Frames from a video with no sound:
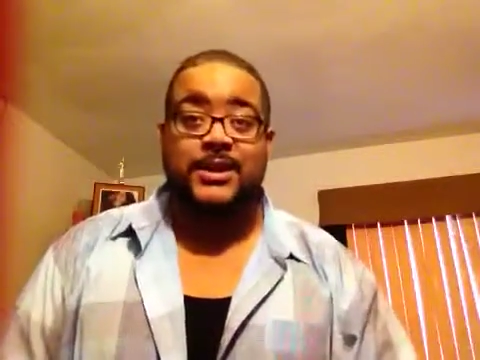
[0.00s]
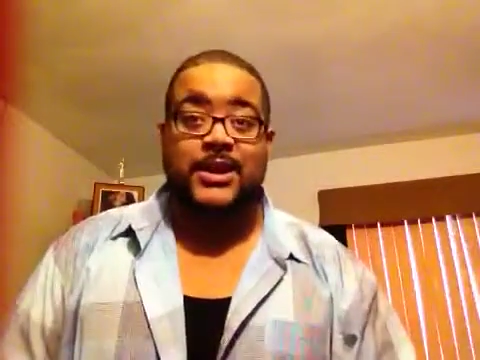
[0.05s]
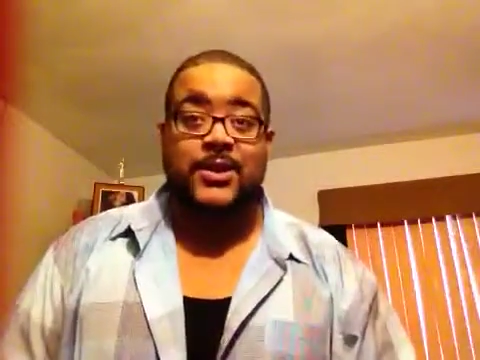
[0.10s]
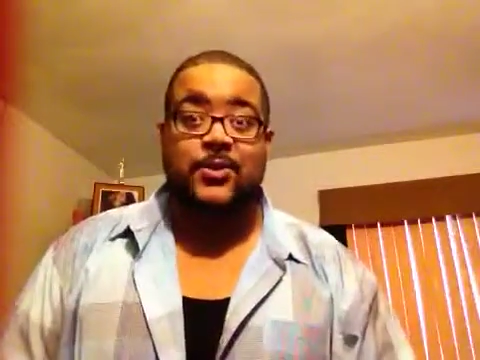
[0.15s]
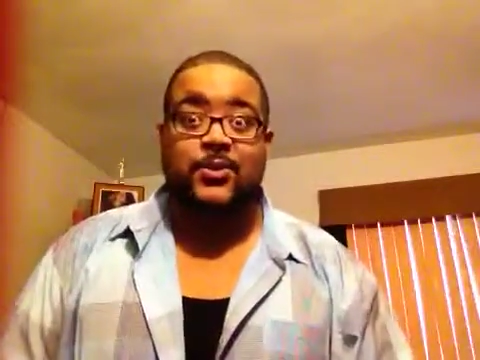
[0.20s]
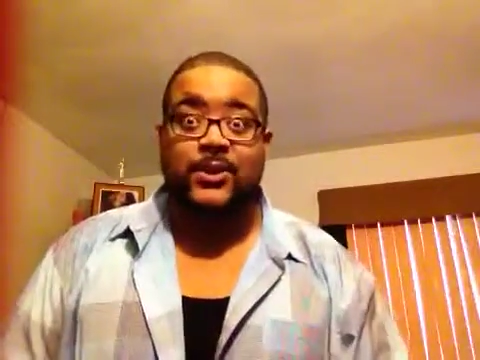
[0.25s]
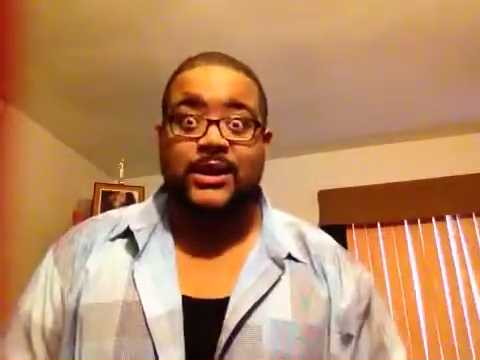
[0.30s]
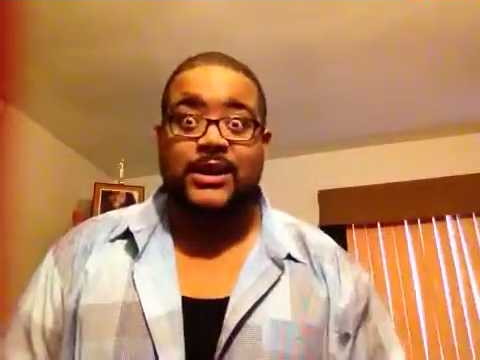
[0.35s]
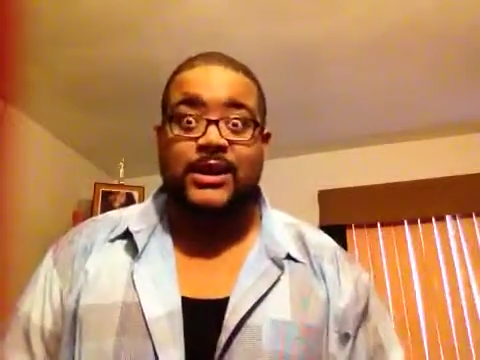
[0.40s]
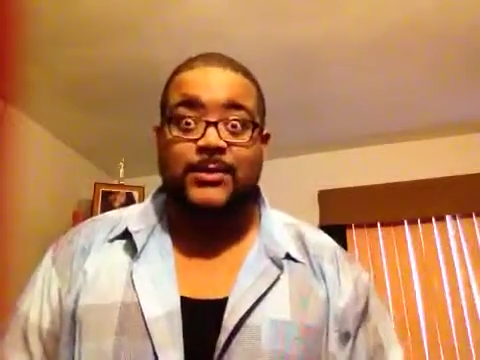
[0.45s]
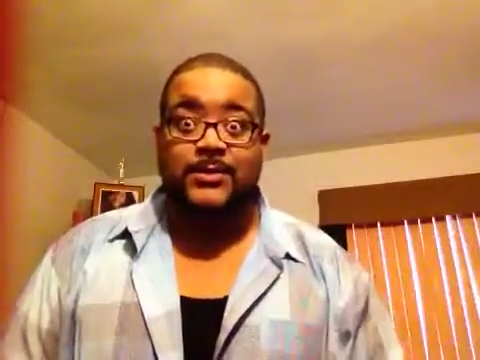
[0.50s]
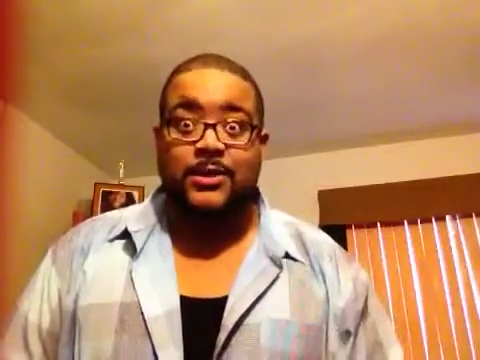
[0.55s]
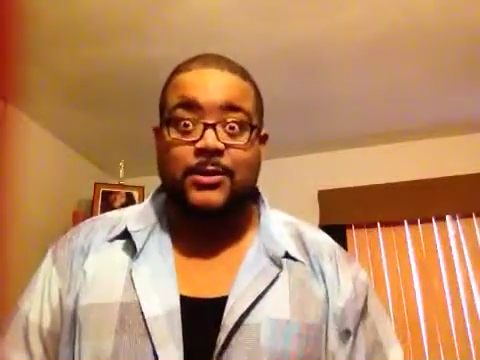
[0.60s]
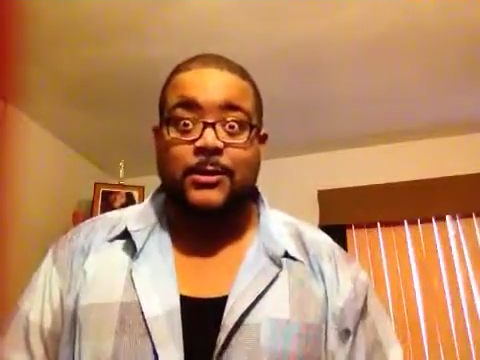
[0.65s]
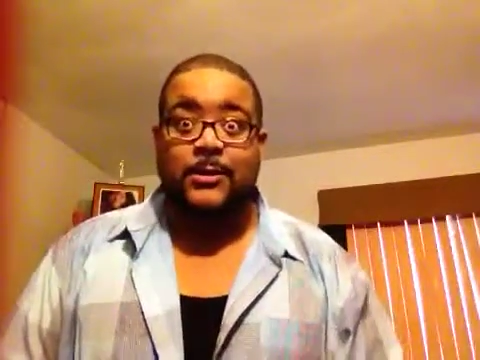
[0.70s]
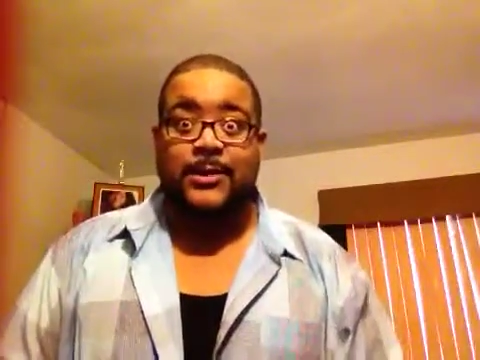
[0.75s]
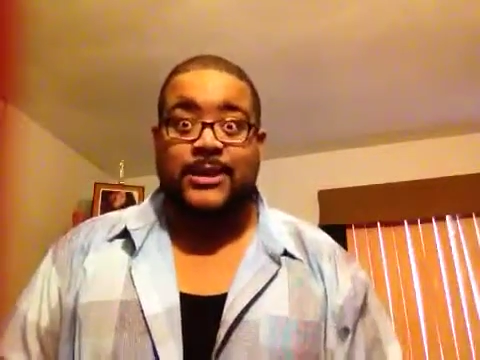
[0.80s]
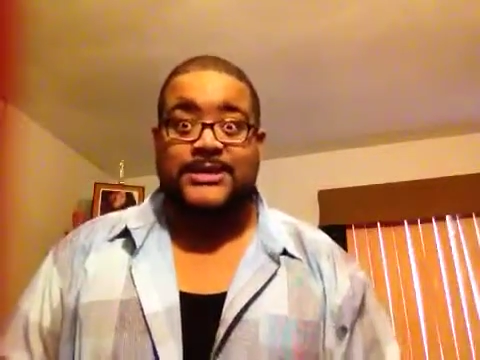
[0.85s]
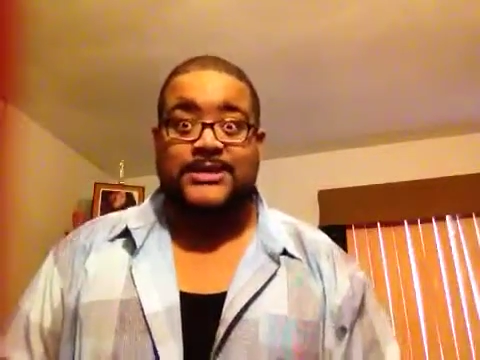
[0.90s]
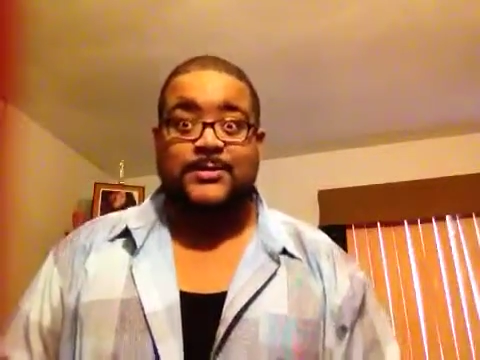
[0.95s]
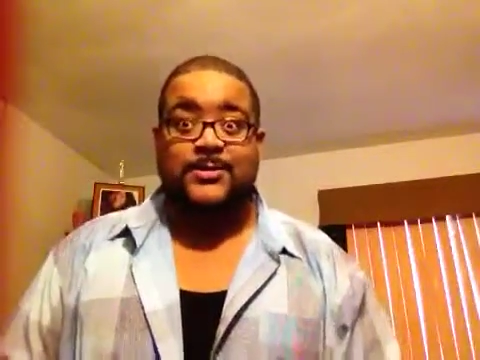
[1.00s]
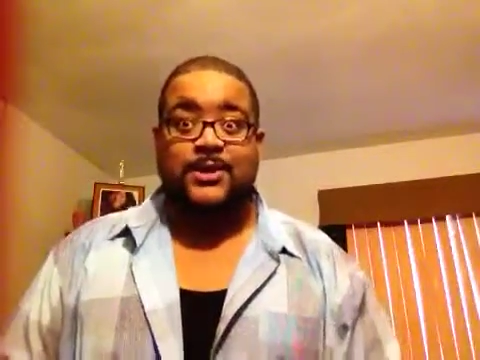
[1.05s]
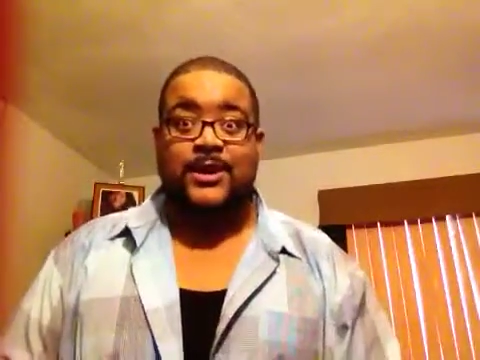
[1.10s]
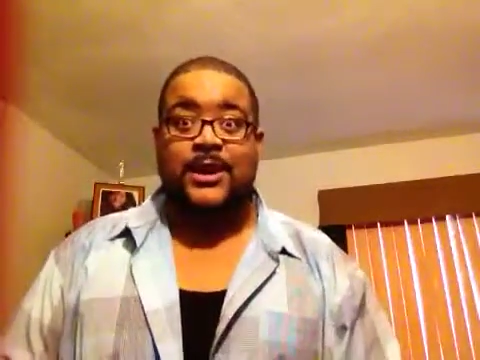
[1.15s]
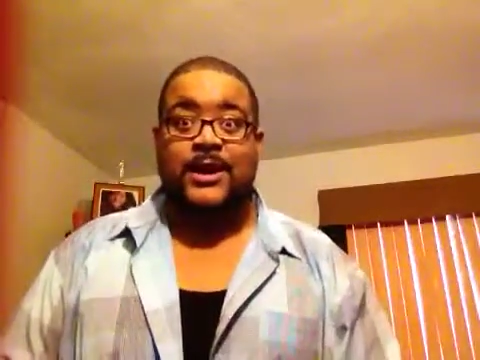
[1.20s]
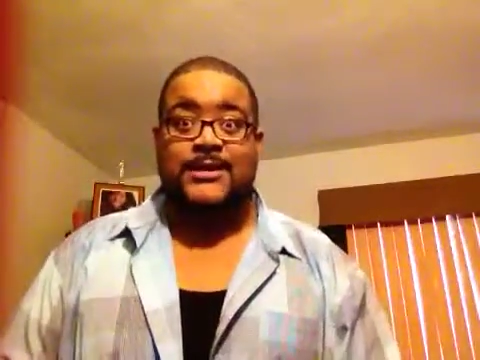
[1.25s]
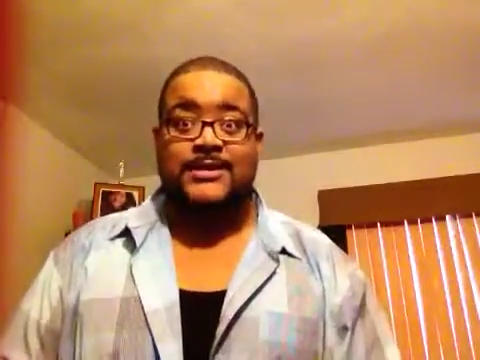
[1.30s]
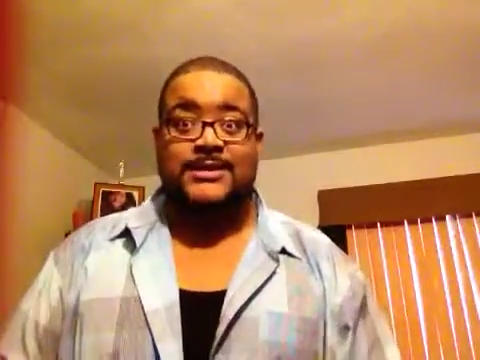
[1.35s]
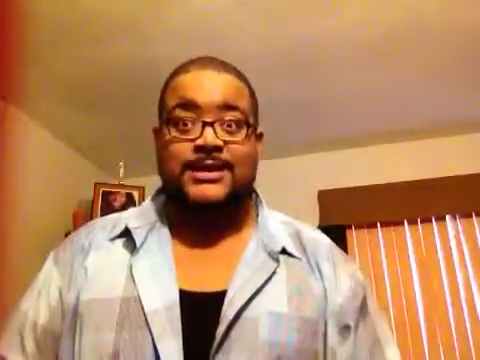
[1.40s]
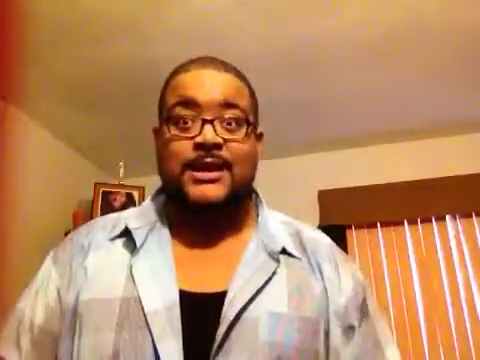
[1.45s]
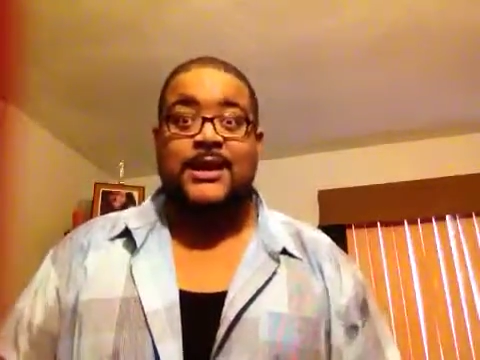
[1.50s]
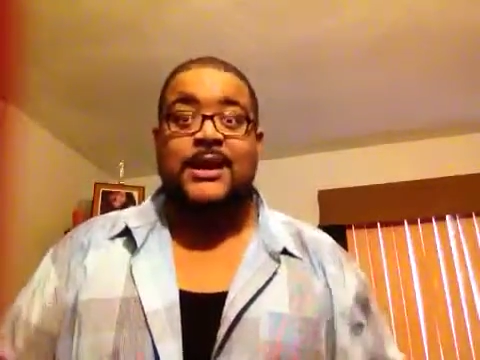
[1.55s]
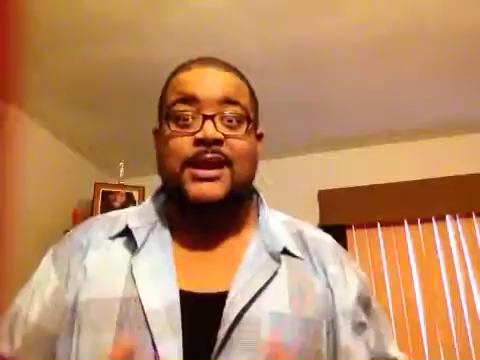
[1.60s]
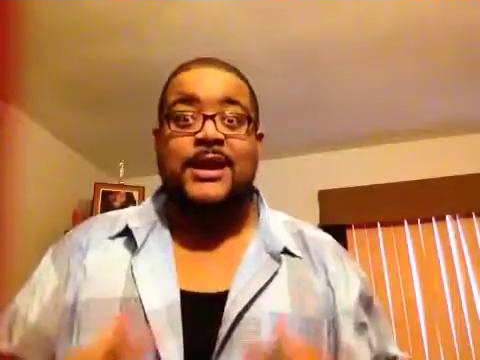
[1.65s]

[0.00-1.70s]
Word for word: It really blew me by surprise.